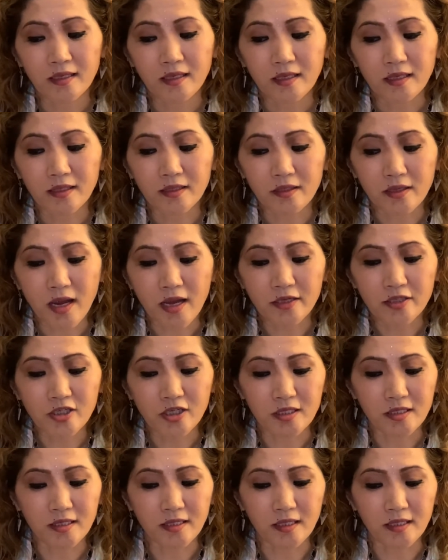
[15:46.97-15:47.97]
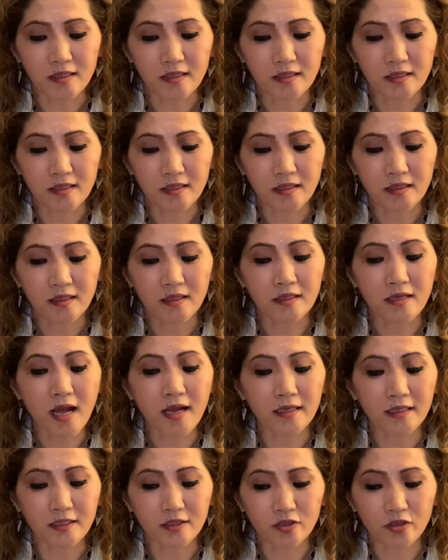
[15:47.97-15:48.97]
and righteousness run
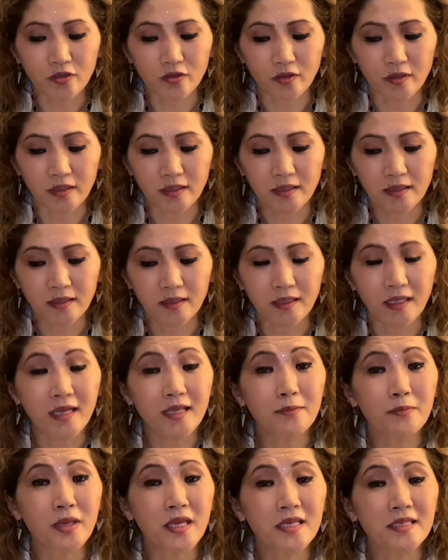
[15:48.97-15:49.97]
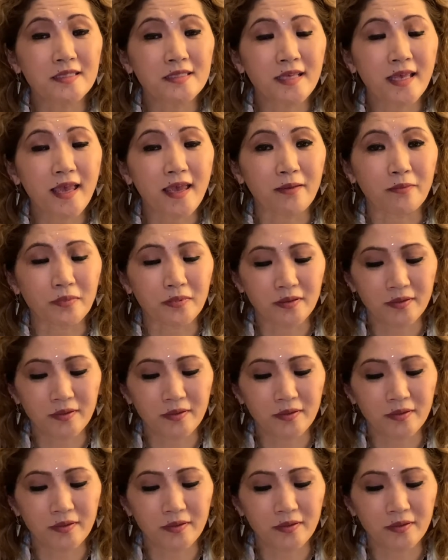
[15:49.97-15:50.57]
into it and be safe.